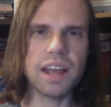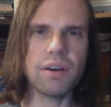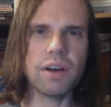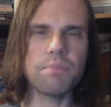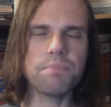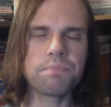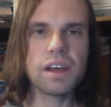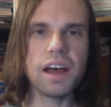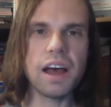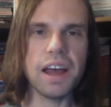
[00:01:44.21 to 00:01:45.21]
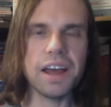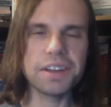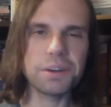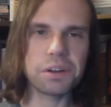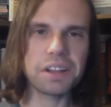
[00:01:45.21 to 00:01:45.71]
Now,
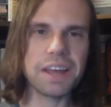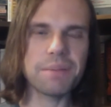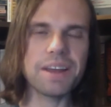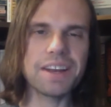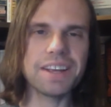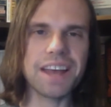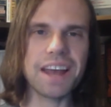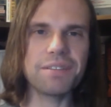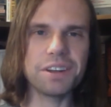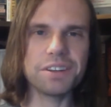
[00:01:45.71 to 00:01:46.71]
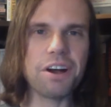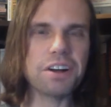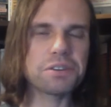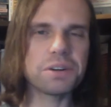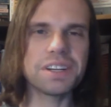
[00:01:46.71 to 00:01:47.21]
I don't claim any kind of a
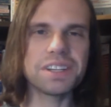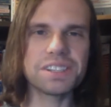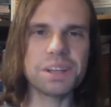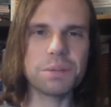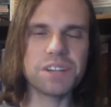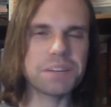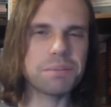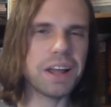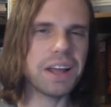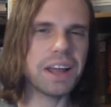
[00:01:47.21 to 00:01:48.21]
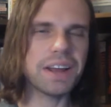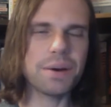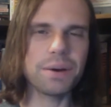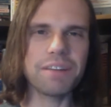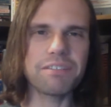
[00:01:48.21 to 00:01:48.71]
doctorate in the subject, but I
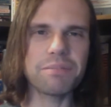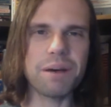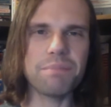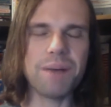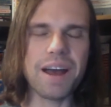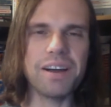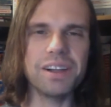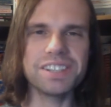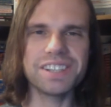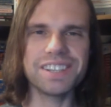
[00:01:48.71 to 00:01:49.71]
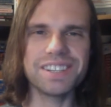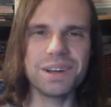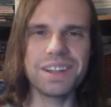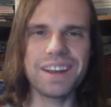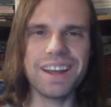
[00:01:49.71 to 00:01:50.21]
know enough about biology to
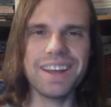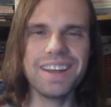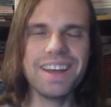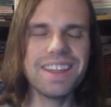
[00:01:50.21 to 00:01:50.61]
know that